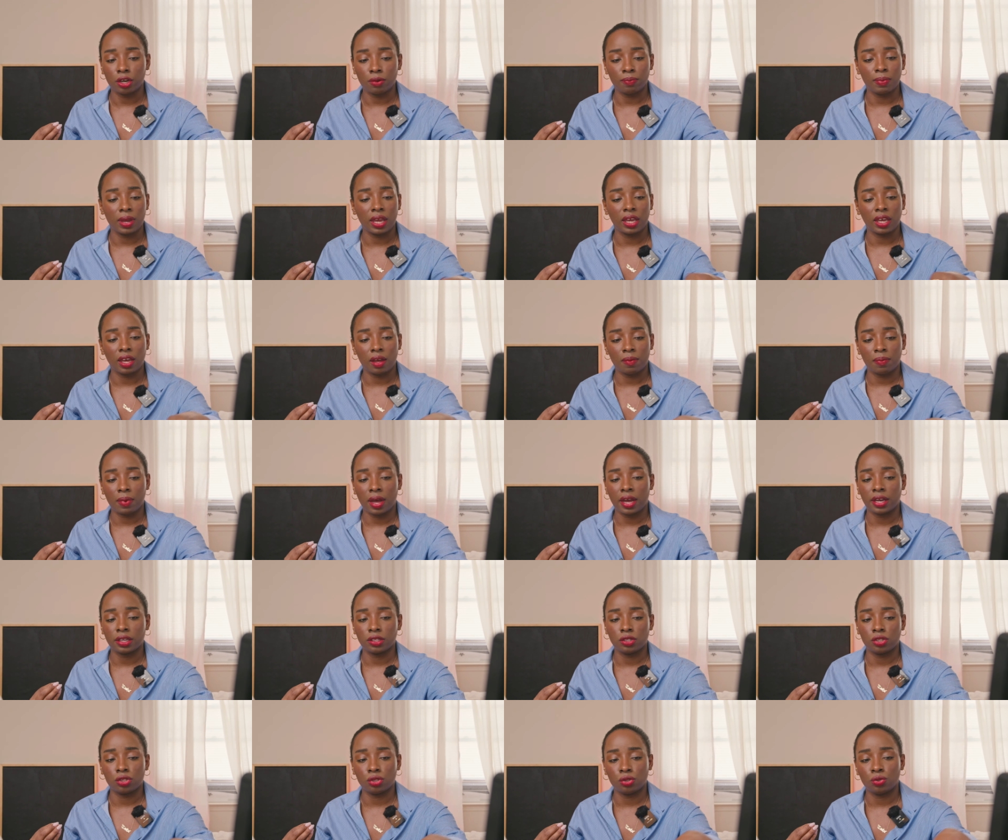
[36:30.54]
your makeup,
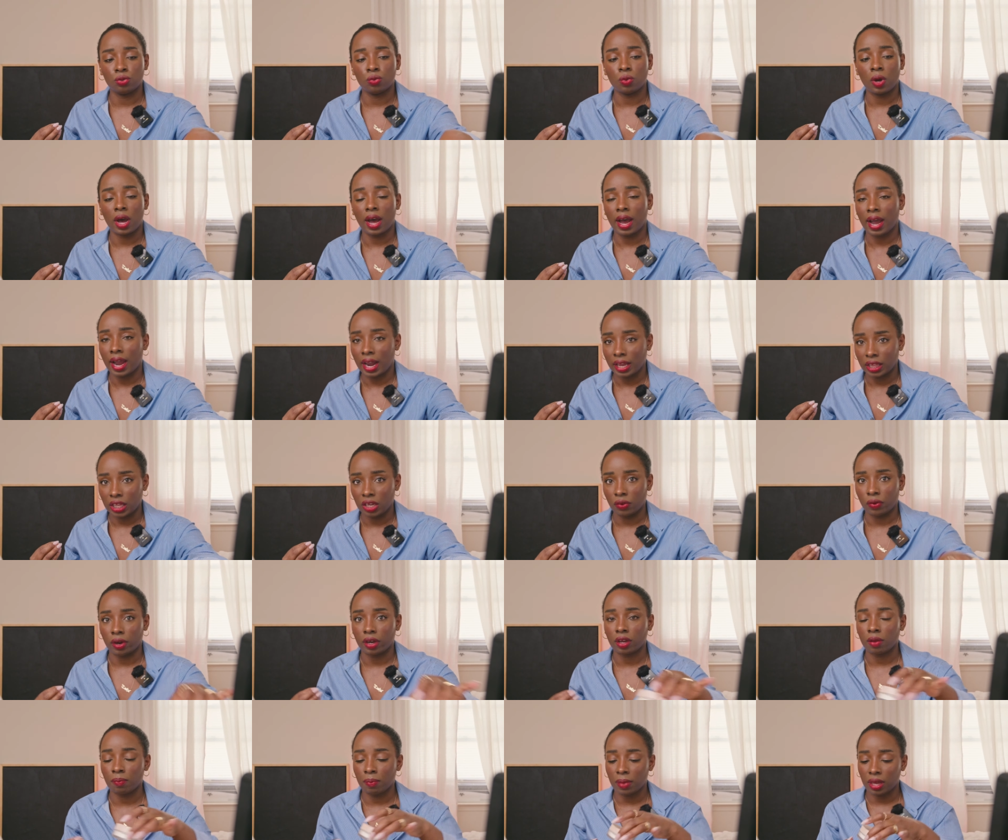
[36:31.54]
I do highly
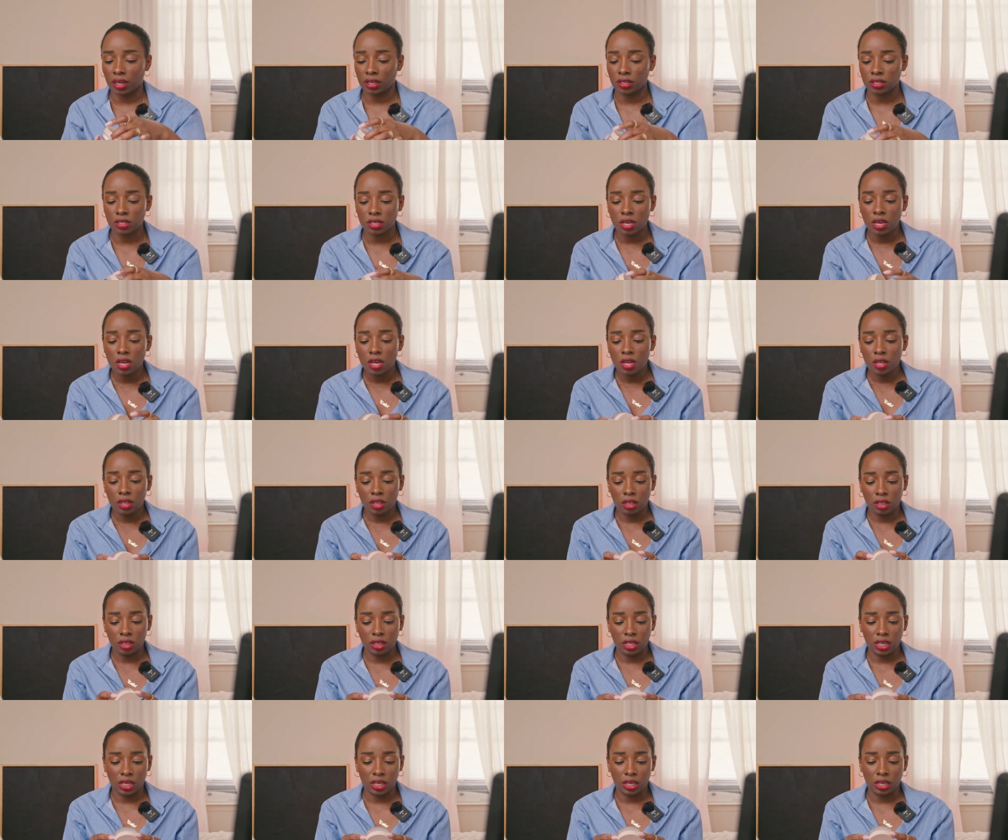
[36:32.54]
recommend
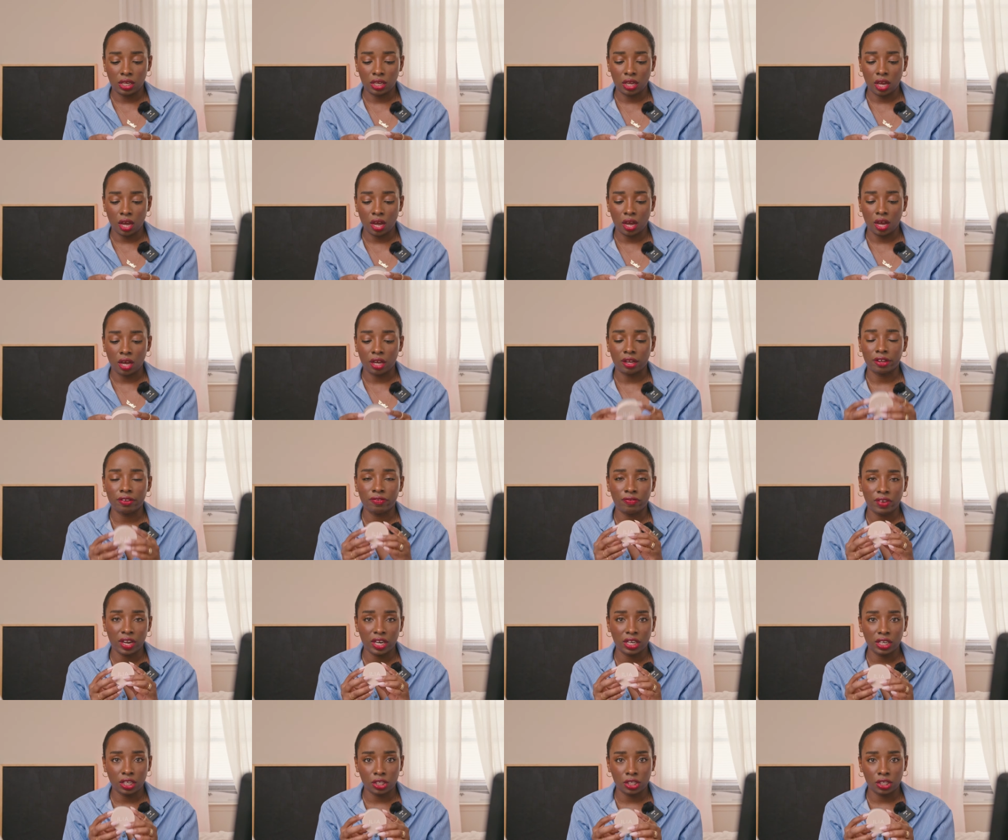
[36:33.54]
the Fade